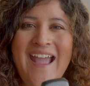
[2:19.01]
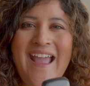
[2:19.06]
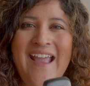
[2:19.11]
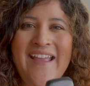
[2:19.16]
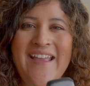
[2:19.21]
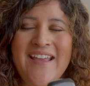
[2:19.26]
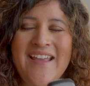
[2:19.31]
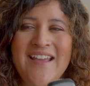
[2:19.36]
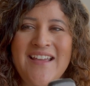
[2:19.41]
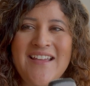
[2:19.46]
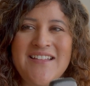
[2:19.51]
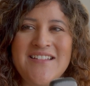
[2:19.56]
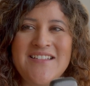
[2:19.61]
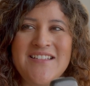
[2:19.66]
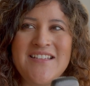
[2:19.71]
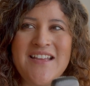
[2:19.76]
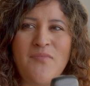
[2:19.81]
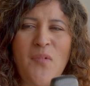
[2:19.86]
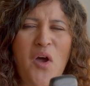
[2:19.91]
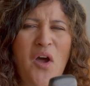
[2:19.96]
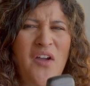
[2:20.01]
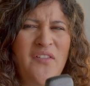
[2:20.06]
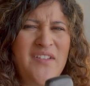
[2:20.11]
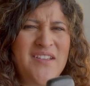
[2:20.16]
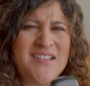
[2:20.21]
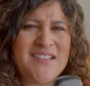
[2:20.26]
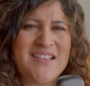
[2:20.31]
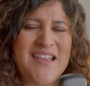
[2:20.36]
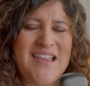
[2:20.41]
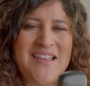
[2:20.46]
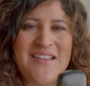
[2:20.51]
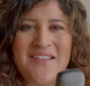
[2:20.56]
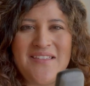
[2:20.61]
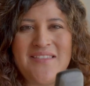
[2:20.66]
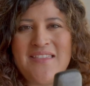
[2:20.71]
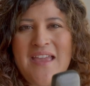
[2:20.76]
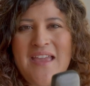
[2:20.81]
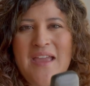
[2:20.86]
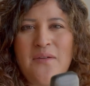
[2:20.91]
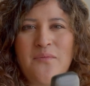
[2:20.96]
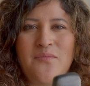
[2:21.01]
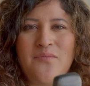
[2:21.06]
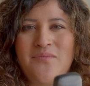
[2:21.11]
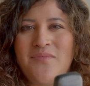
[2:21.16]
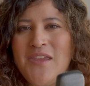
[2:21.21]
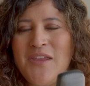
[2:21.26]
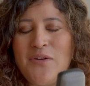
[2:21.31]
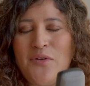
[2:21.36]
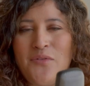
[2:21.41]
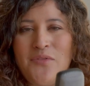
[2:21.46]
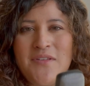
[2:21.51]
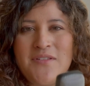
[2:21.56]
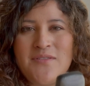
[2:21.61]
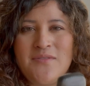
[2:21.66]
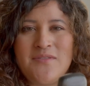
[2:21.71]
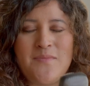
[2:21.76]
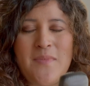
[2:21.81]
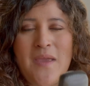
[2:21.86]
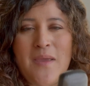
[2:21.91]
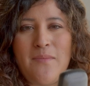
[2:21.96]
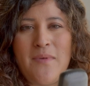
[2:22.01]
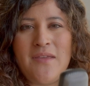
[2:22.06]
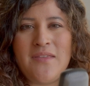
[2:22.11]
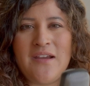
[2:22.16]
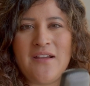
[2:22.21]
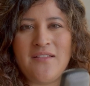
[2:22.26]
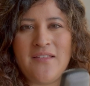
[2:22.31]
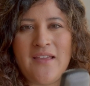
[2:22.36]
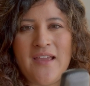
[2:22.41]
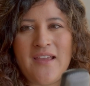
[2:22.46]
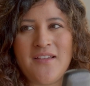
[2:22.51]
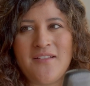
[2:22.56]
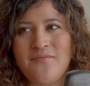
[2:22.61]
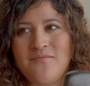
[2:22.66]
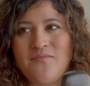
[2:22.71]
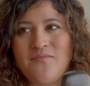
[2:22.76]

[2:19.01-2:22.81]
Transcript: And obviously they, this was maybe their like